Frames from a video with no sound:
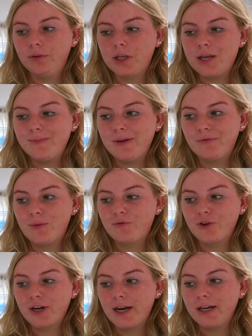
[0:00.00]
keep me from
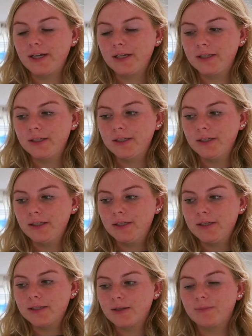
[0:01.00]
forgetting
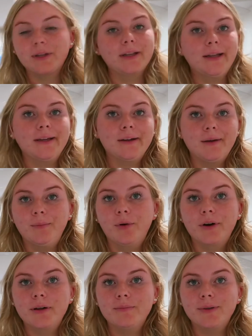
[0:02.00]
something like
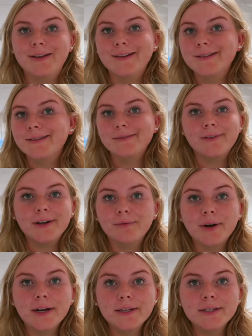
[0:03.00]
important because if I
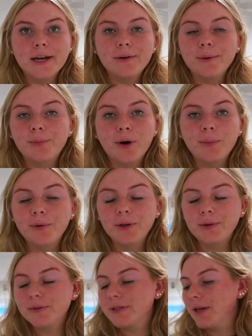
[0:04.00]
didn't write it down, it probably
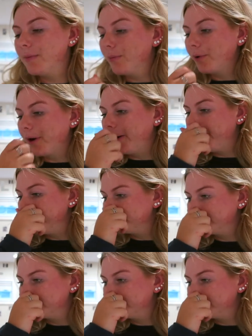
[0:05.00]
really wasn't that important.